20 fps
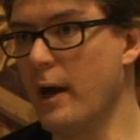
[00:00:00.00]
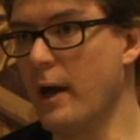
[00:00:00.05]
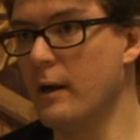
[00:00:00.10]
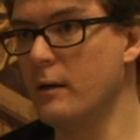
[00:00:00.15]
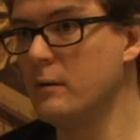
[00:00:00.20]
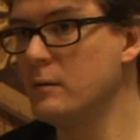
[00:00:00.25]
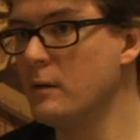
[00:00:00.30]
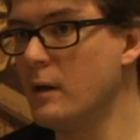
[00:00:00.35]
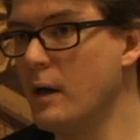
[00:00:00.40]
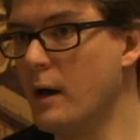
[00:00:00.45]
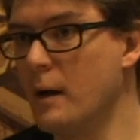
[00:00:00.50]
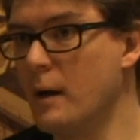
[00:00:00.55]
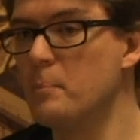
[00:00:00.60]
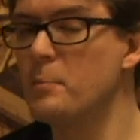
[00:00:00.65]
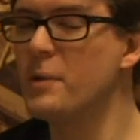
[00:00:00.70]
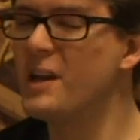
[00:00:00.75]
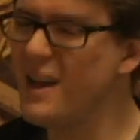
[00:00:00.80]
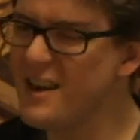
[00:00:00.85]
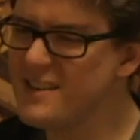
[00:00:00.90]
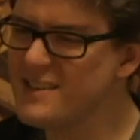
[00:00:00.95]
an email
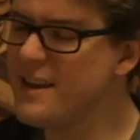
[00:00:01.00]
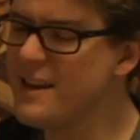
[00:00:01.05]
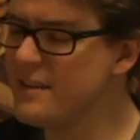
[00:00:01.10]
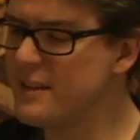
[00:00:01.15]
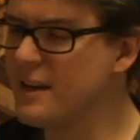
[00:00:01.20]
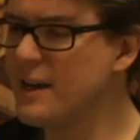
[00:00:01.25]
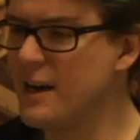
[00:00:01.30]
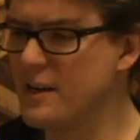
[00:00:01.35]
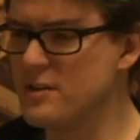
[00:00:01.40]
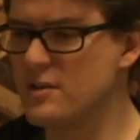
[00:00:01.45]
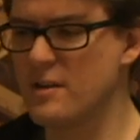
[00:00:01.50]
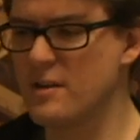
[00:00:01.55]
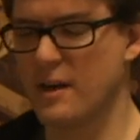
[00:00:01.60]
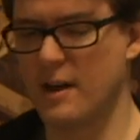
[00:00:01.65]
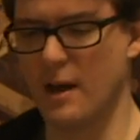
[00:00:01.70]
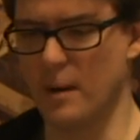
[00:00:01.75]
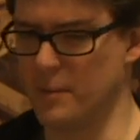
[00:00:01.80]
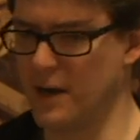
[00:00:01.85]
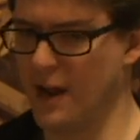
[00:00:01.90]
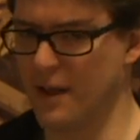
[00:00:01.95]
because I had the connection
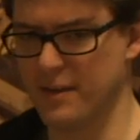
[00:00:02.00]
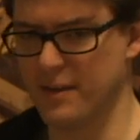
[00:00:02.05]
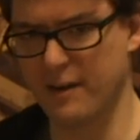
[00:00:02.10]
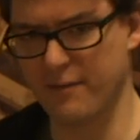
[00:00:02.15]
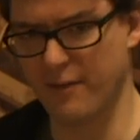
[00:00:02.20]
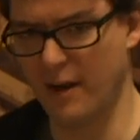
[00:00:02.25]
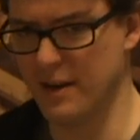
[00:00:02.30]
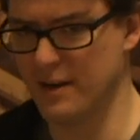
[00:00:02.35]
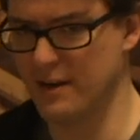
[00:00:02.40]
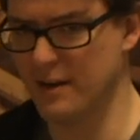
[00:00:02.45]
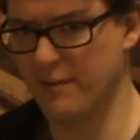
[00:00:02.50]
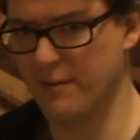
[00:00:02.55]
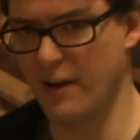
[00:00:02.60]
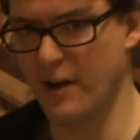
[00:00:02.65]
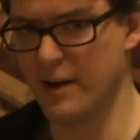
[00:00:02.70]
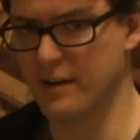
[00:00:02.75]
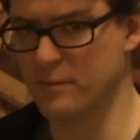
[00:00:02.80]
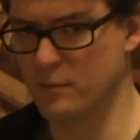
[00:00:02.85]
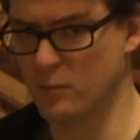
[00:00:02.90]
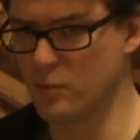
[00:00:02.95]
to the company. I think if I
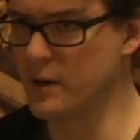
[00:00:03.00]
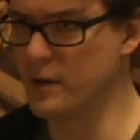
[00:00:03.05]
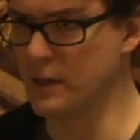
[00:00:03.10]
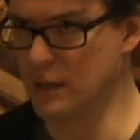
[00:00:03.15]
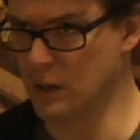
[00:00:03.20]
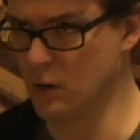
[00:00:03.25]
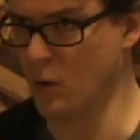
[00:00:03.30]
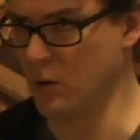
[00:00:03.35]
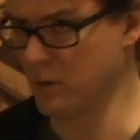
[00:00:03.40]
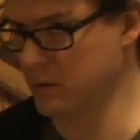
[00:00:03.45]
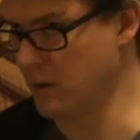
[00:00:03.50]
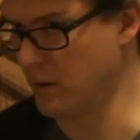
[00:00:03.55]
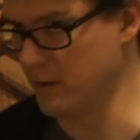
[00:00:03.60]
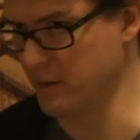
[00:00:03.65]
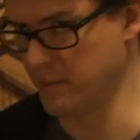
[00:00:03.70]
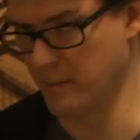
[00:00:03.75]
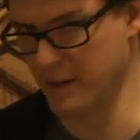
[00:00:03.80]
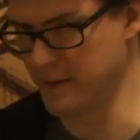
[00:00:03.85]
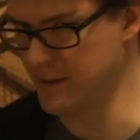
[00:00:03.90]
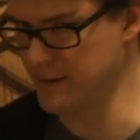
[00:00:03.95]
had really cold
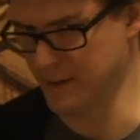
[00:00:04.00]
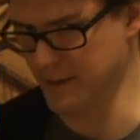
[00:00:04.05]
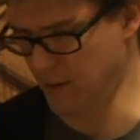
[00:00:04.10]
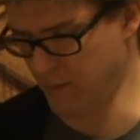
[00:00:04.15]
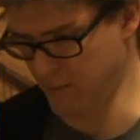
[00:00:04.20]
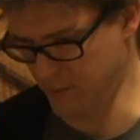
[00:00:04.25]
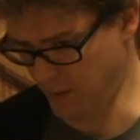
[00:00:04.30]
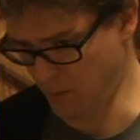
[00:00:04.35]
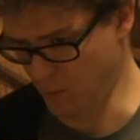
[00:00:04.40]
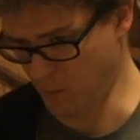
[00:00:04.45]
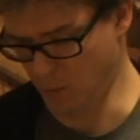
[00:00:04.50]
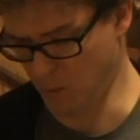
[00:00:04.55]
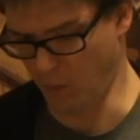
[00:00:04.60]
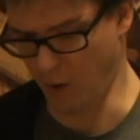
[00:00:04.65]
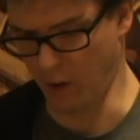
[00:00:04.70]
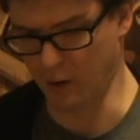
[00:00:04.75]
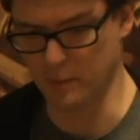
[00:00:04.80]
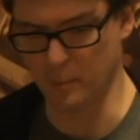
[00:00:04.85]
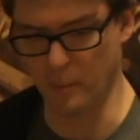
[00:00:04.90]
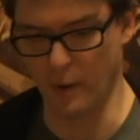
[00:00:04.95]
called him on this, I don't think it would
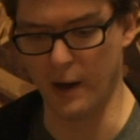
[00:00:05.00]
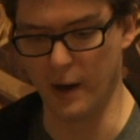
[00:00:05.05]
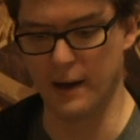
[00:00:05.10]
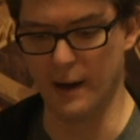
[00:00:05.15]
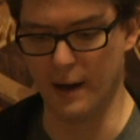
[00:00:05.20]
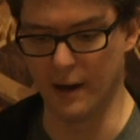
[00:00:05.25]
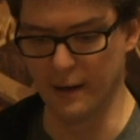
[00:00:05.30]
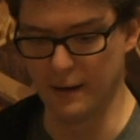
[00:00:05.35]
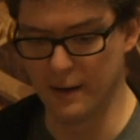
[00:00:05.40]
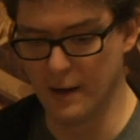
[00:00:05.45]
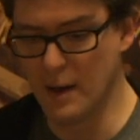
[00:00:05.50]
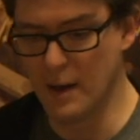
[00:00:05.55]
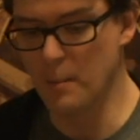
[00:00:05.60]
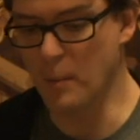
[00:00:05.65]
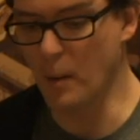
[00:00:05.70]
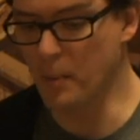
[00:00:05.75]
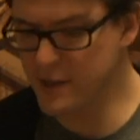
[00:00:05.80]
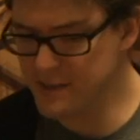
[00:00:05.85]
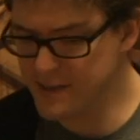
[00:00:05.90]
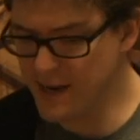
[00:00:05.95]
have worked. But
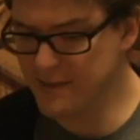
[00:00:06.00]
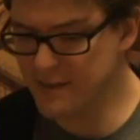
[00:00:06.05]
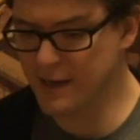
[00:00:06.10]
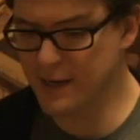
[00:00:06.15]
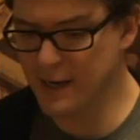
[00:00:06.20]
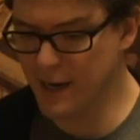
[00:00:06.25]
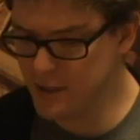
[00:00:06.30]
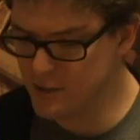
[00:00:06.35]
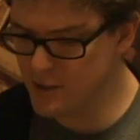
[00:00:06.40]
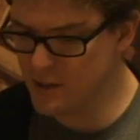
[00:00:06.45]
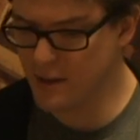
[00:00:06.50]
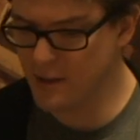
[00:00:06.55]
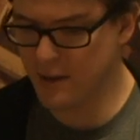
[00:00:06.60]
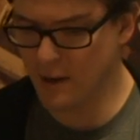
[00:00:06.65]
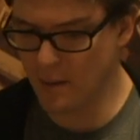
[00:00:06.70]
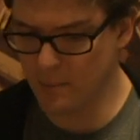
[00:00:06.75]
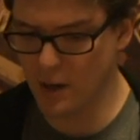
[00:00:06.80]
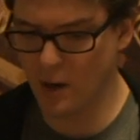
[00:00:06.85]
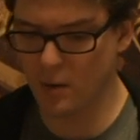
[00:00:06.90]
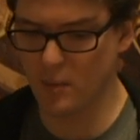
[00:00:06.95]
because I had the connection to
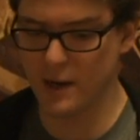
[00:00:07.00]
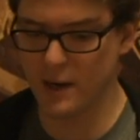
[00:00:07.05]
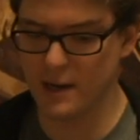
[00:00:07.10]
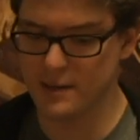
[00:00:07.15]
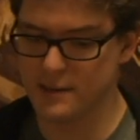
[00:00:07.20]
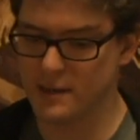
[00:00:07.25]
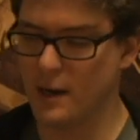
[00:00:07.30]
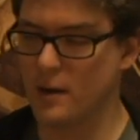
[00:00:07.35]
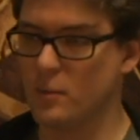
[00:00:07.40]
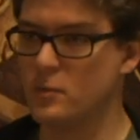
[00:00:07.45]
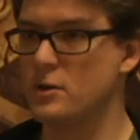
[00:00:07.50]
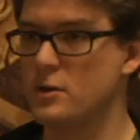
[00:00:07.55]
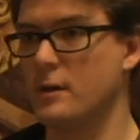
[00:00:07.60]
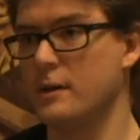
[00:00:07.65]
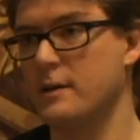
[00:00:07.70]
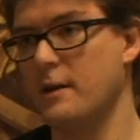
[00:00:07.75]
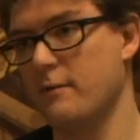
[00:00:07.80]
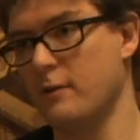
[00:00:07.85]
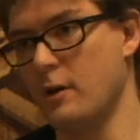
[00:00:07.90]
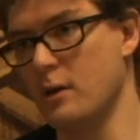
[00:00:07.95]
the company already, I said, "Hey, would
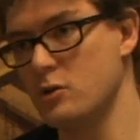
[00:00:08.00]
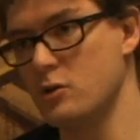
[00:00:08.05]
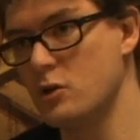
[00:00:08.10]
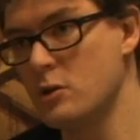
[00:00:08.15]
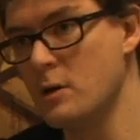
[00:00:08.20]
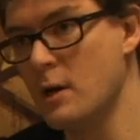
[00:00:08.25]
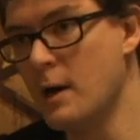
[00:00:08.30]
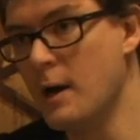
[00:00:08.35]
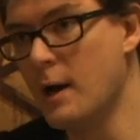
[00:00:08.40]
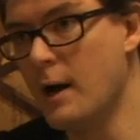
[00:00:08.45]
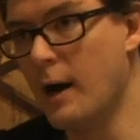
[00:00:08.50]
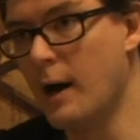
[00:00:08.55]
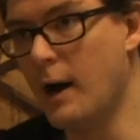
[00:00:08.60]
you like to have lunch?"